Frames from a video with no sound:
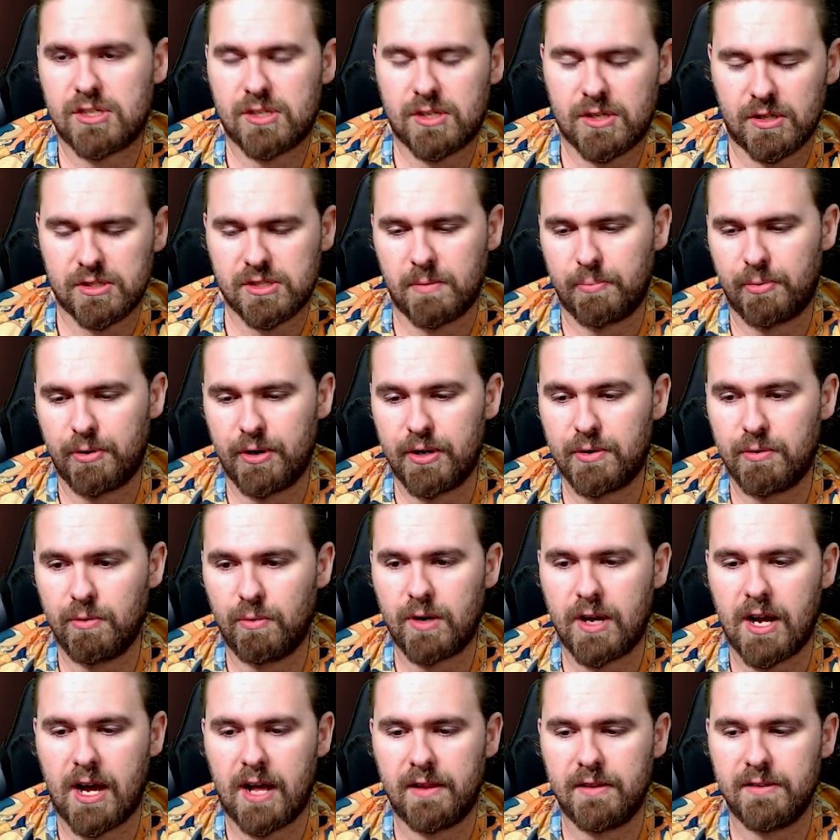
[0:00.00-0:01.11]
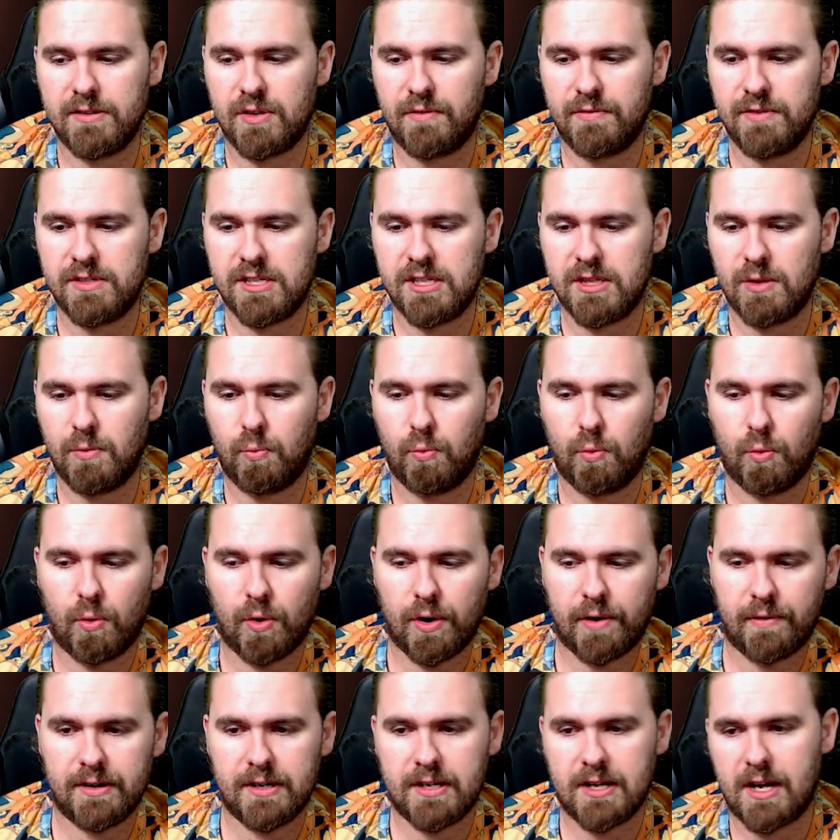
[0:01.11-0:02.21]
got some pretty cool colors. Obviously the
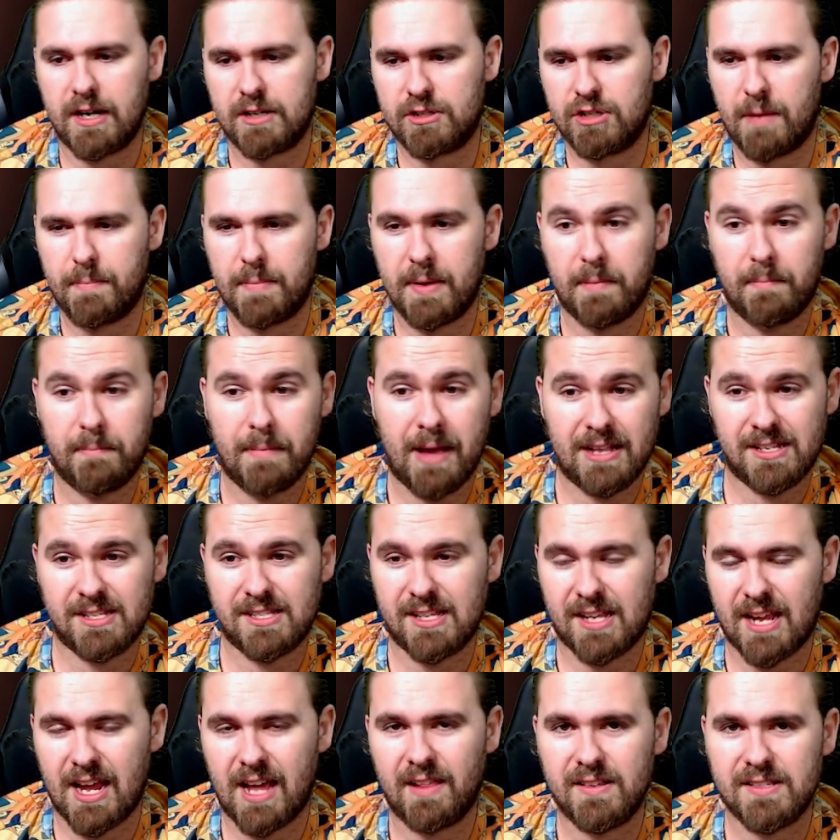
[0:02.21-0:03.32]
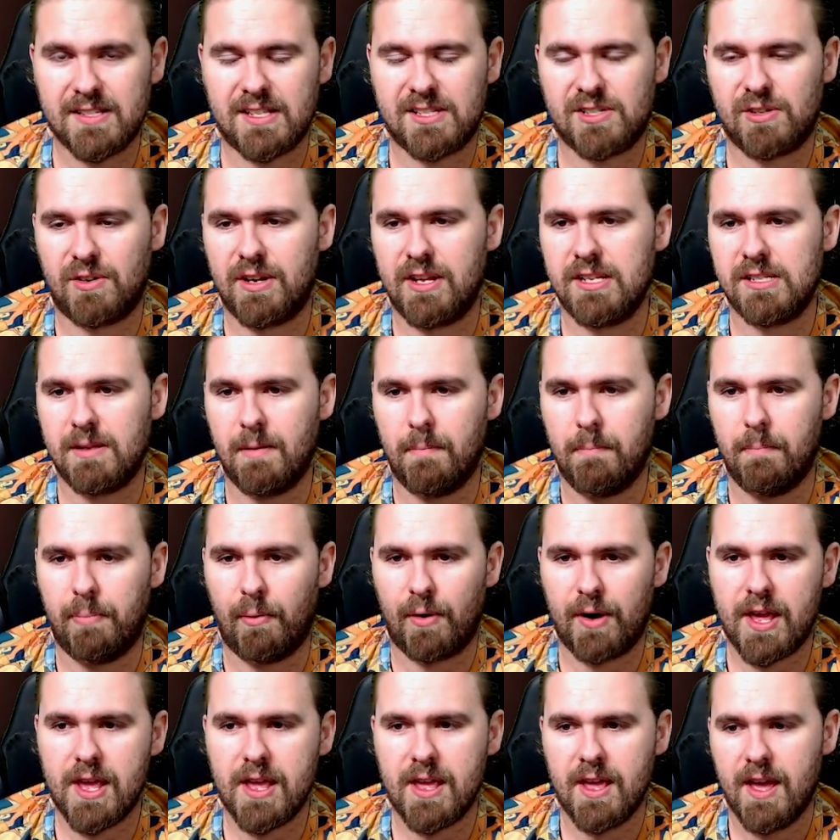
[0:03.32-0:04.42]
water and dark typing matches the colors that's on his
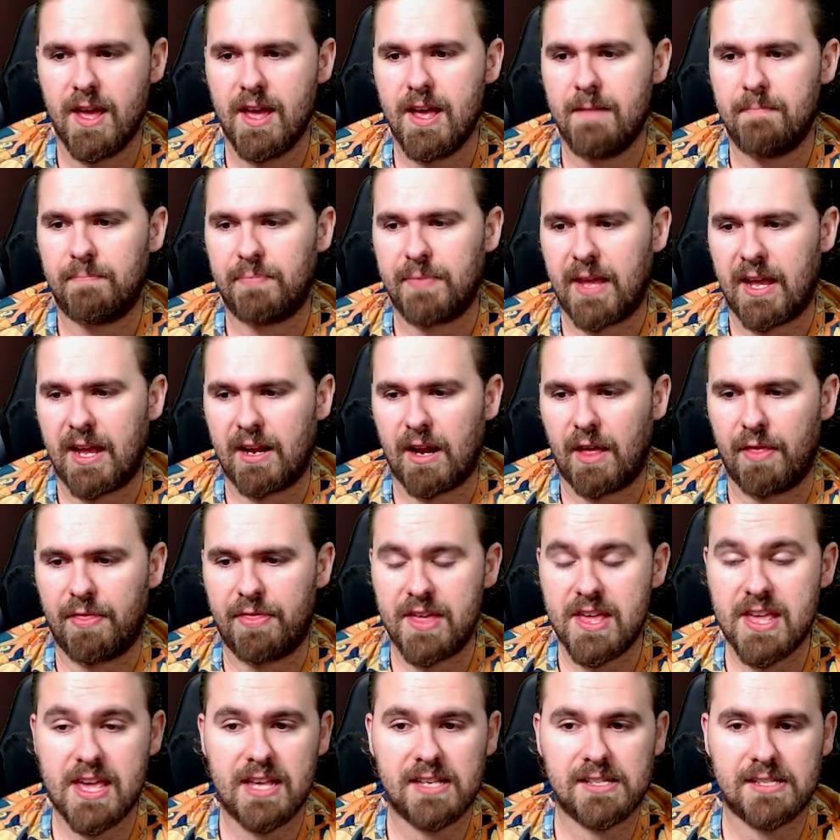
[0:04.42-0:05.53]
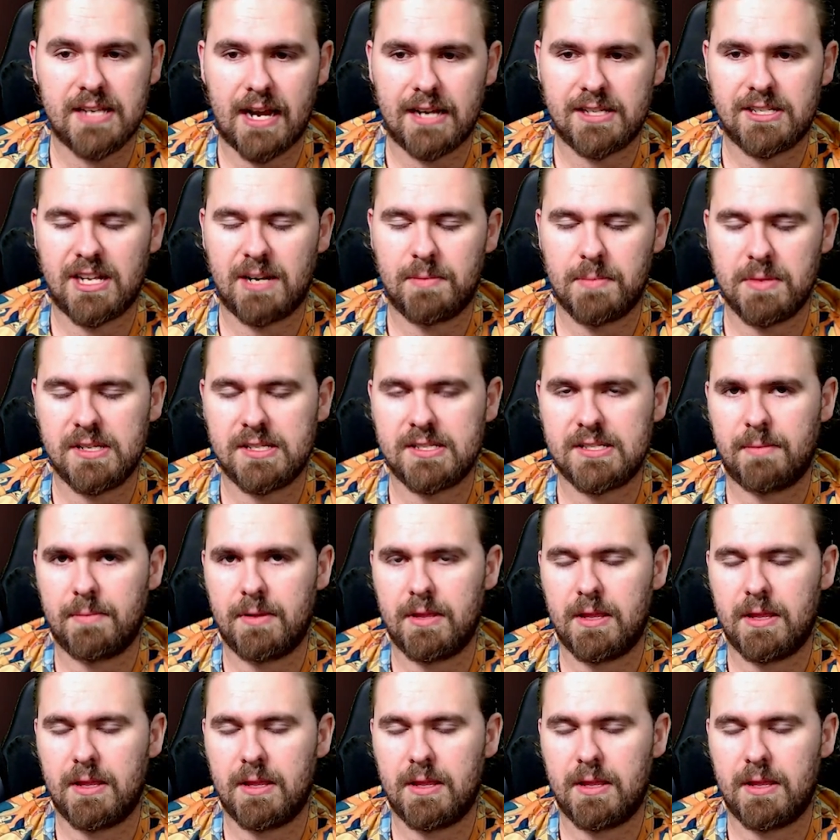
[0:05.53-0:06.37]
body, and I think he's actually going to be some of the